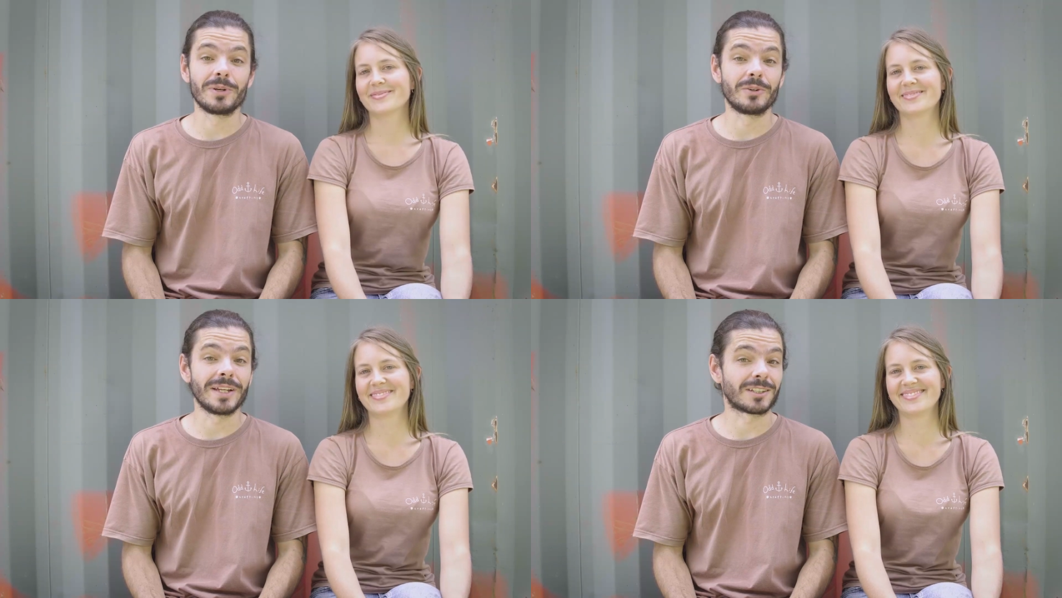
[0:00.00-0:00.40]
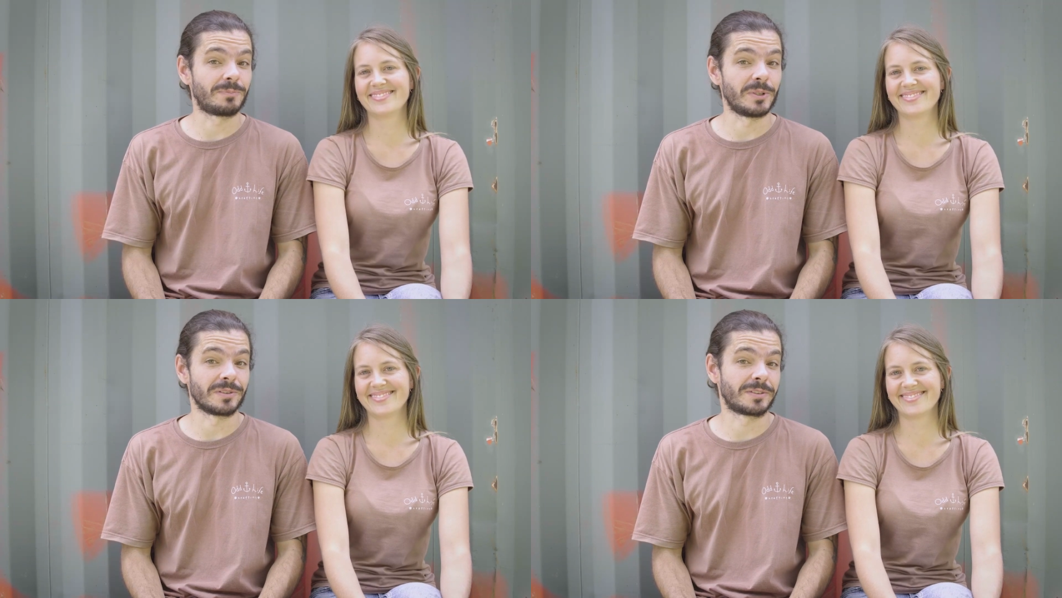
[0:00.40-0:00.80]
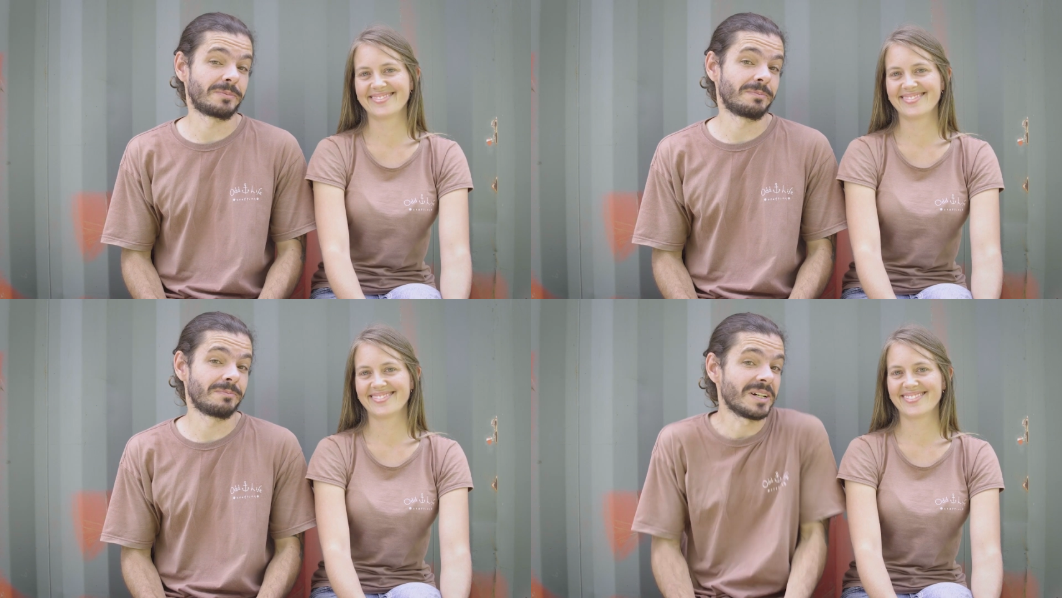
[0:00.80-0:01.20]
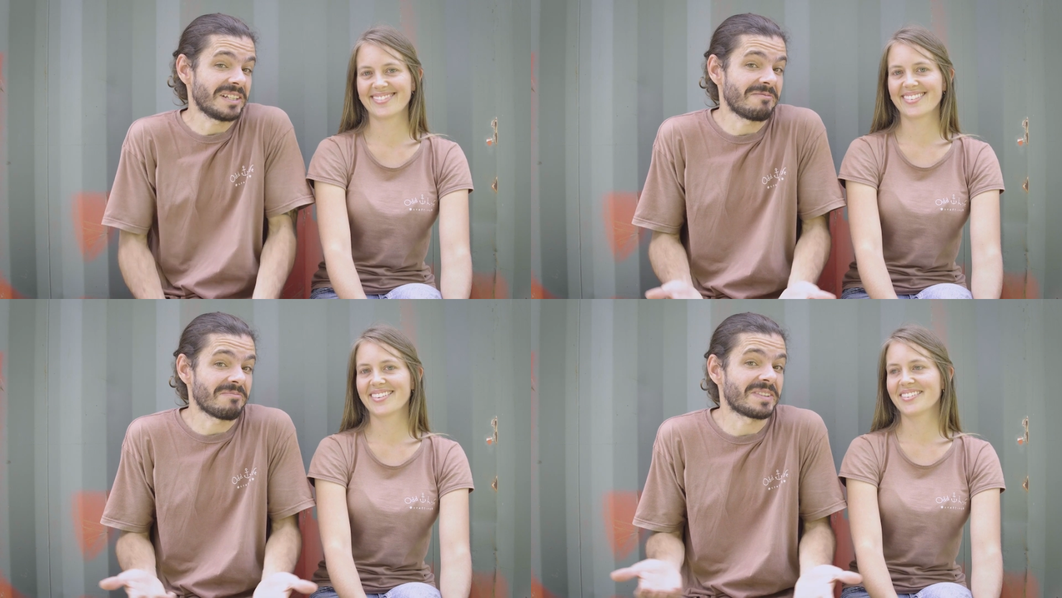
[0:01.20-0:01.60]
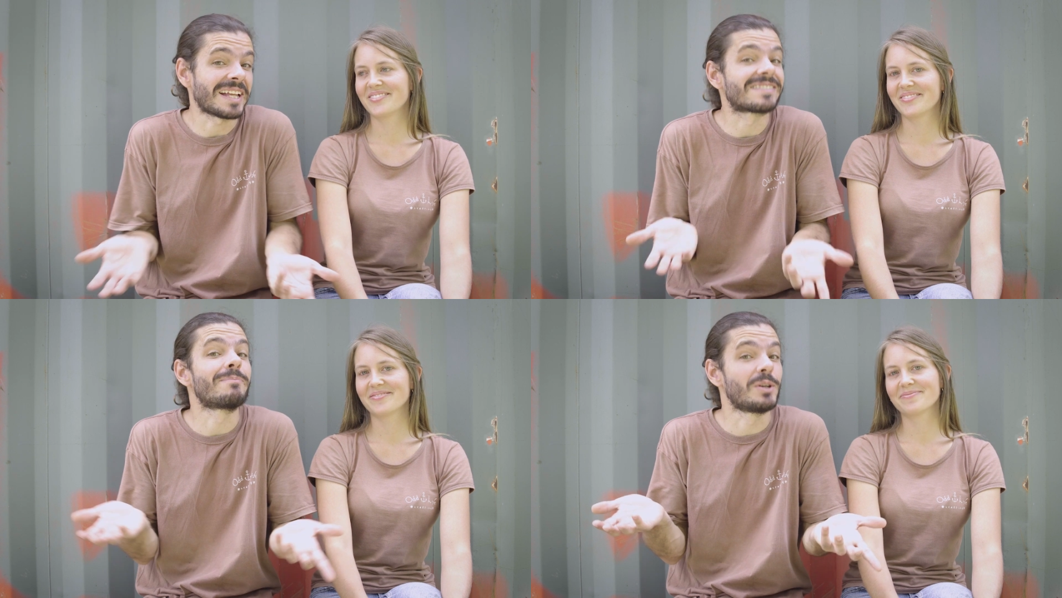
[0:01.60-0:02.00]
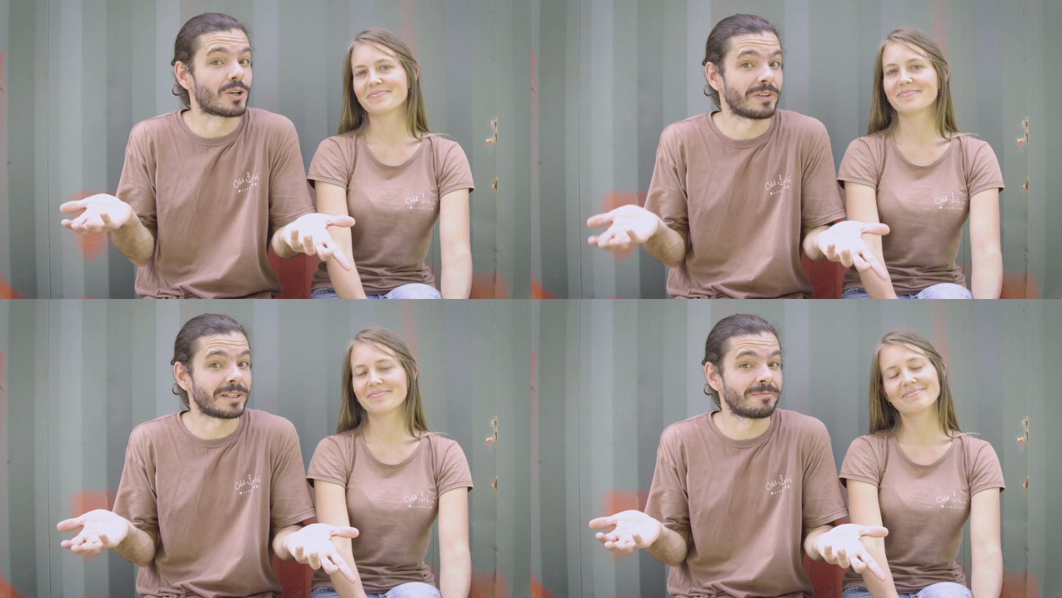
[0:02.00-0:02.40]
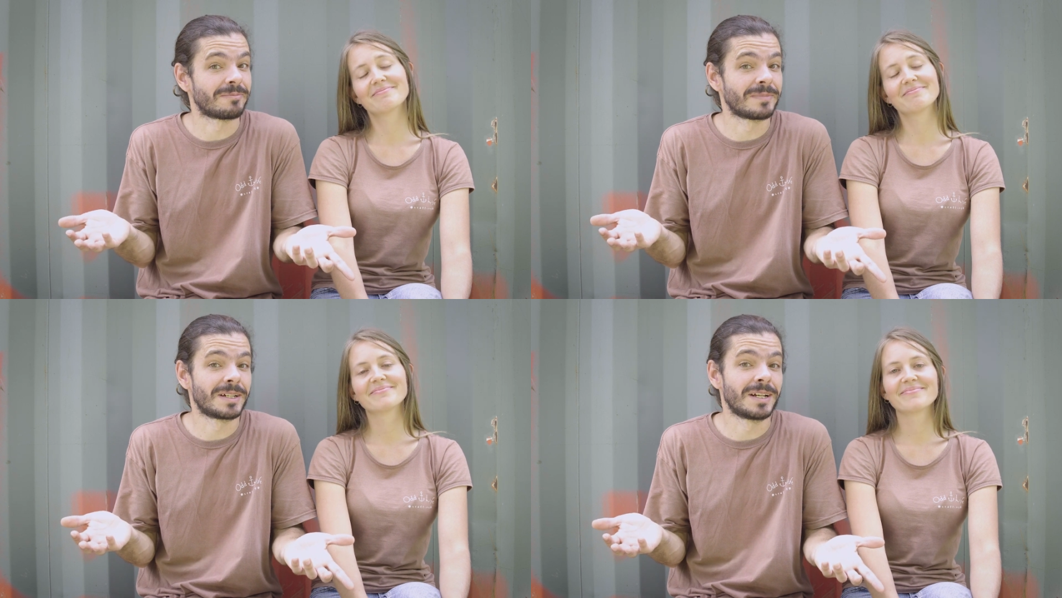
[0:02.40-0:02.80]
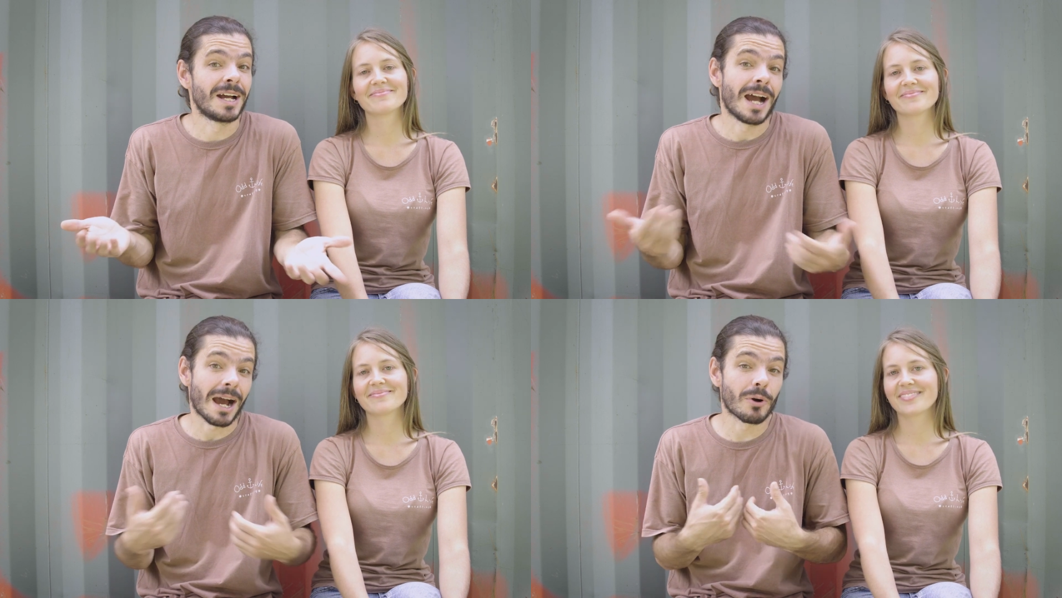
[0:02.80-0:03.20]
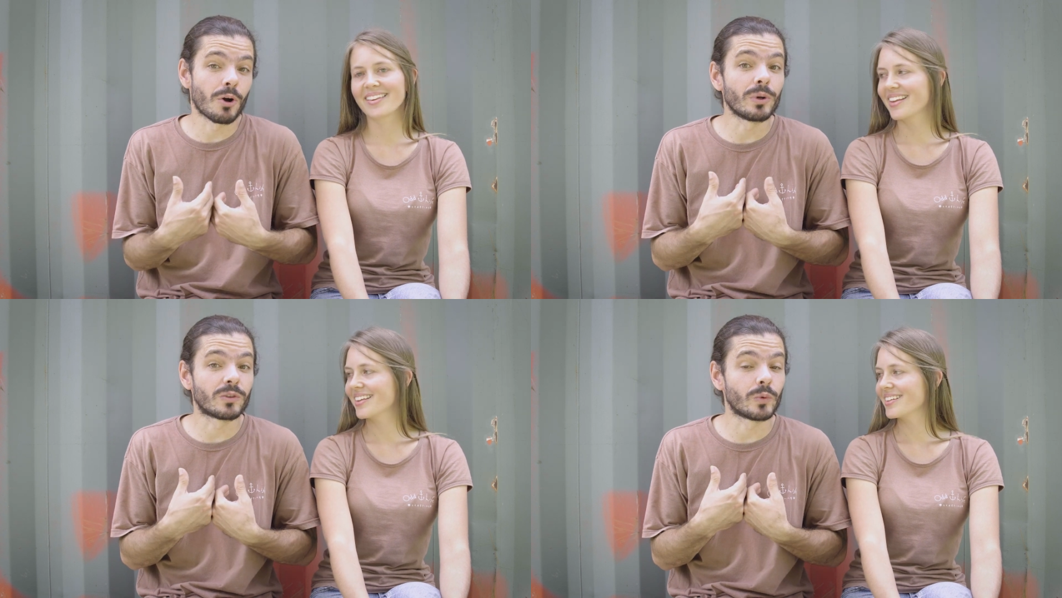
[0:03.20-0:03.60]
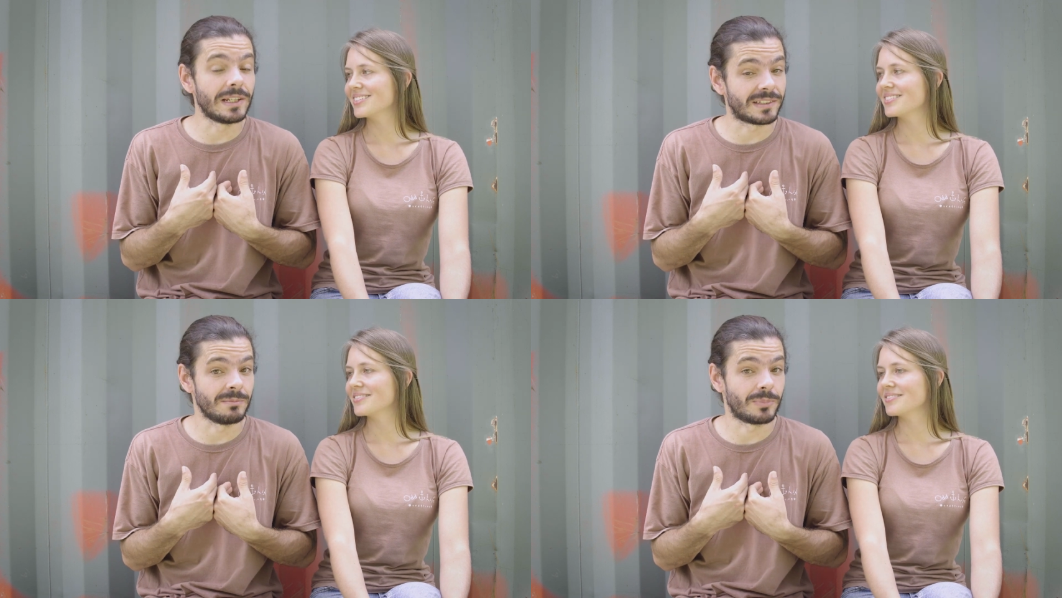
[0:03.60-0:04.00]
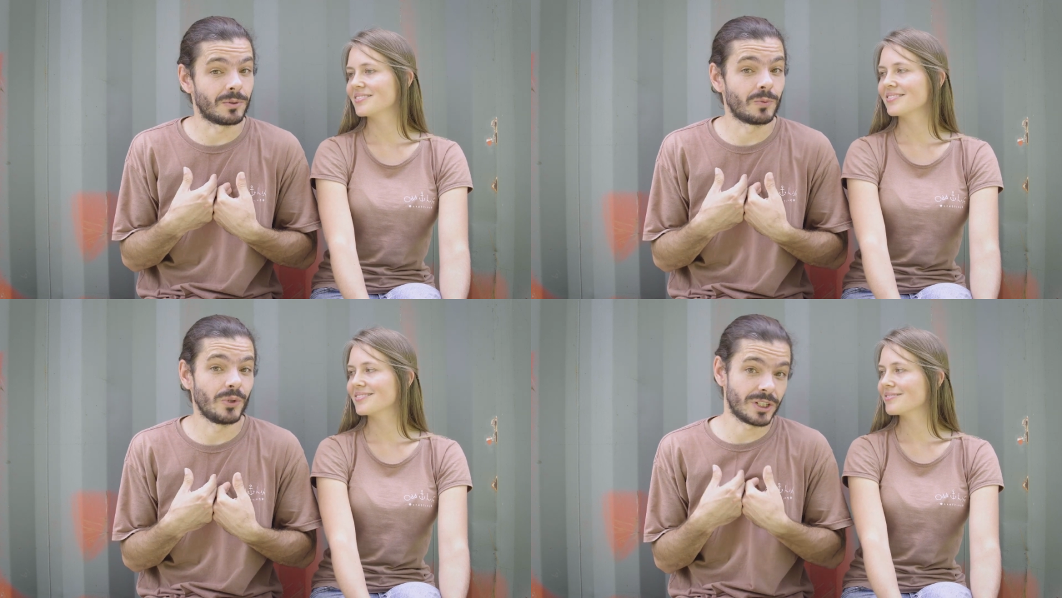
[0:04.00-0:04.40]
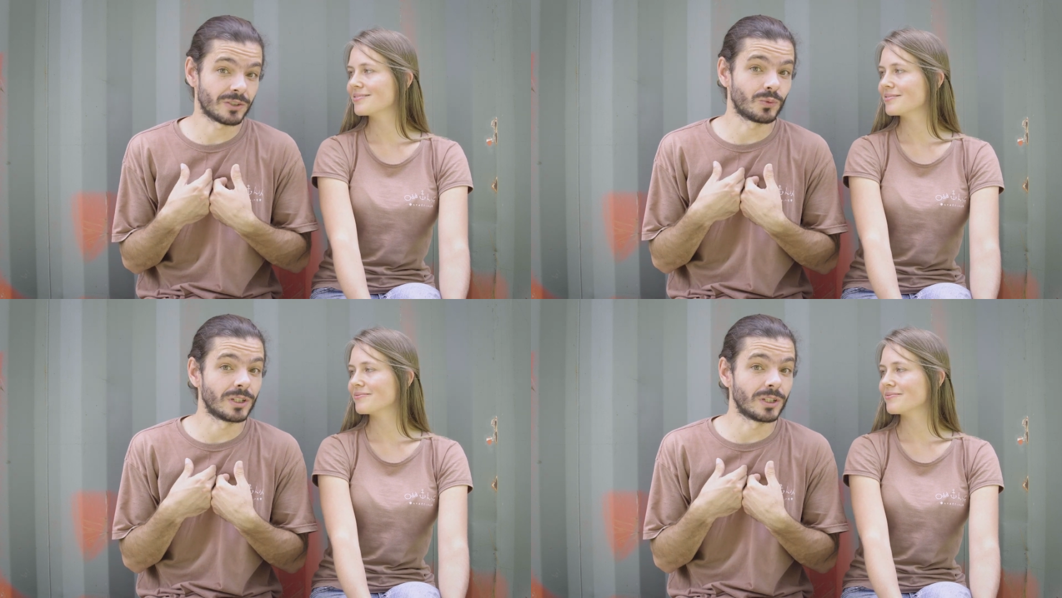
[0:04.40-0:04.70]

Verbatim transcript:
Speaker 1: building experience, but that's the beauty of it. Our goal is really simple. We just